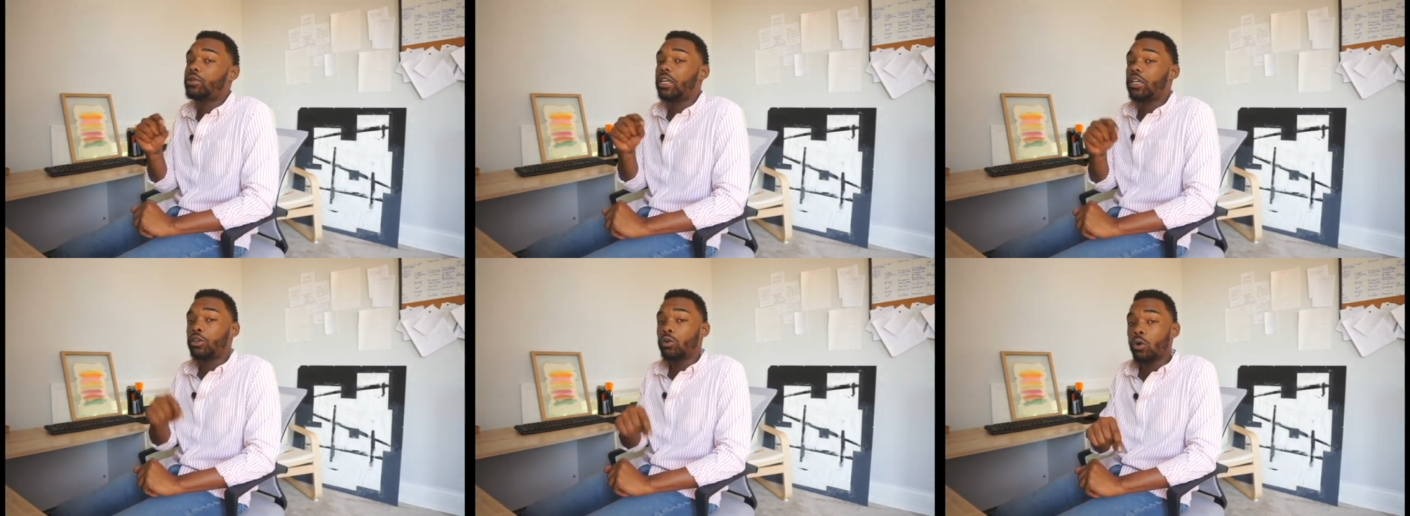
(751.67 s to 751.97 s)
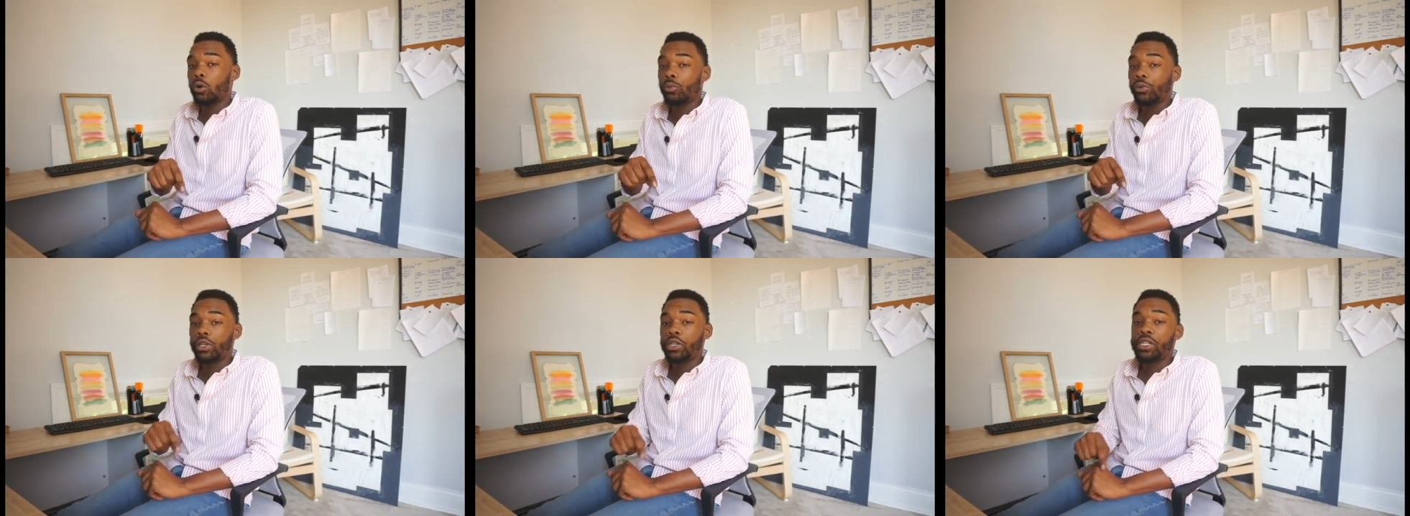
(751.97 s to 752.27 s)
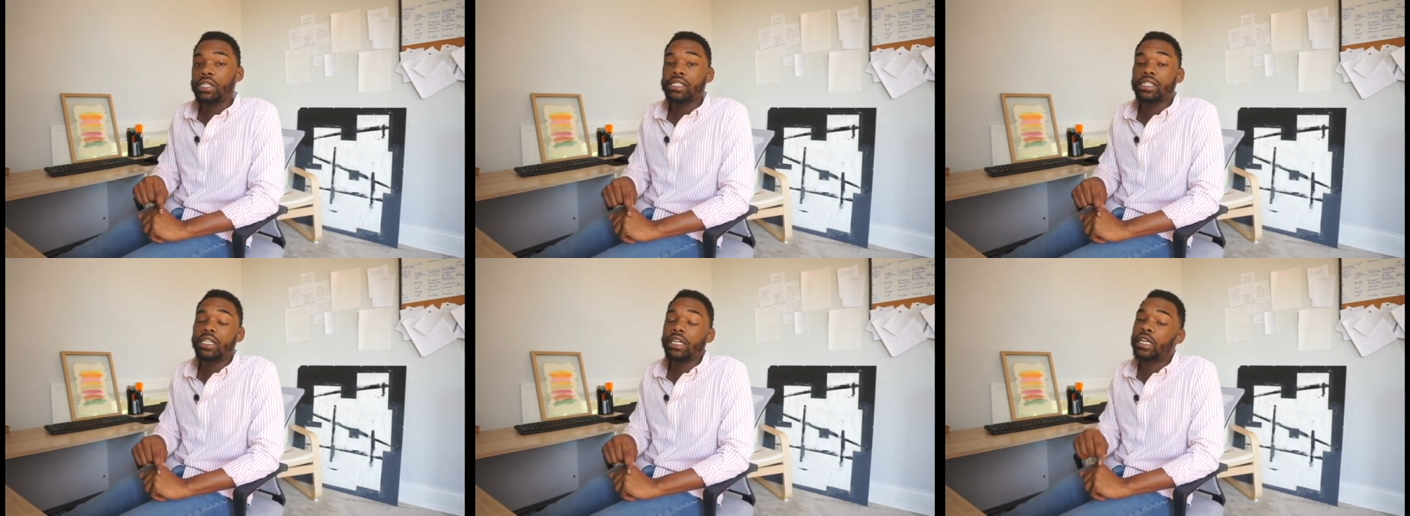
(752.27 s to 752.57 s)
that you're
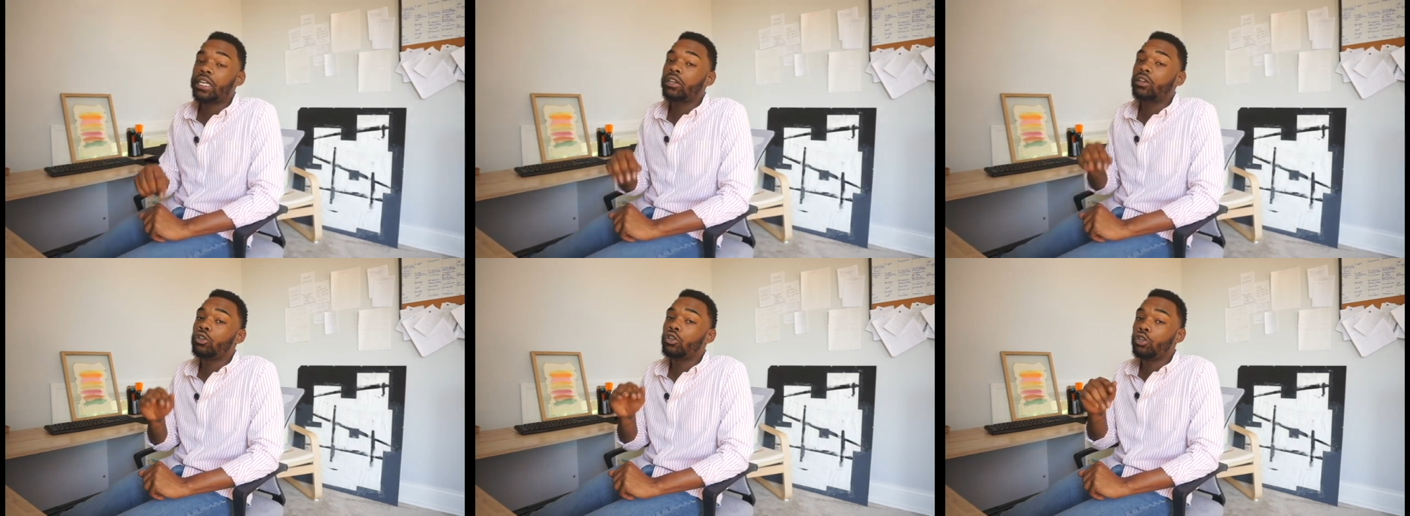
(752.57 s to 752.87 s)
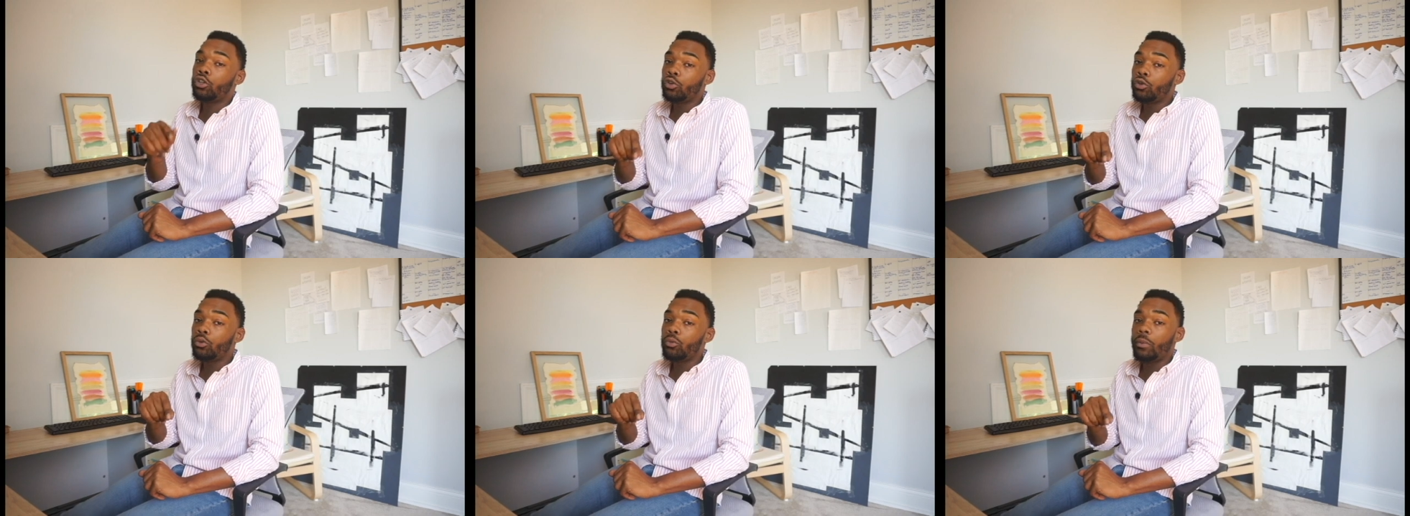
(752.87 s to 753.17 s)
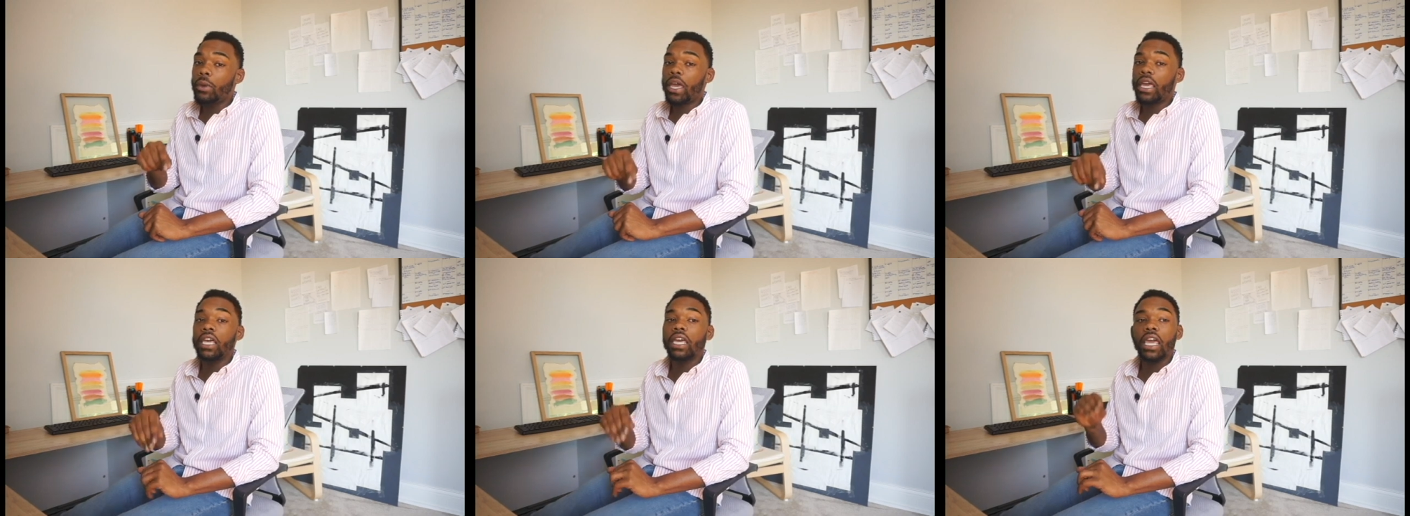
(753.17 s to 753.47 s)
realistic, and you
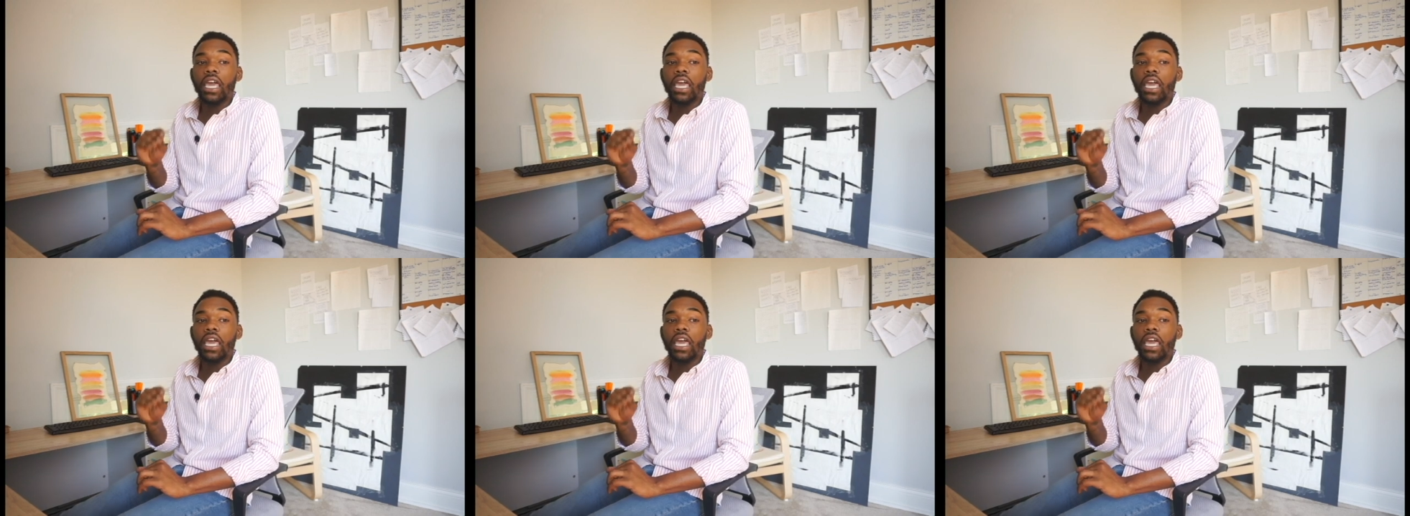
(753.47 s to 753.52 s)
make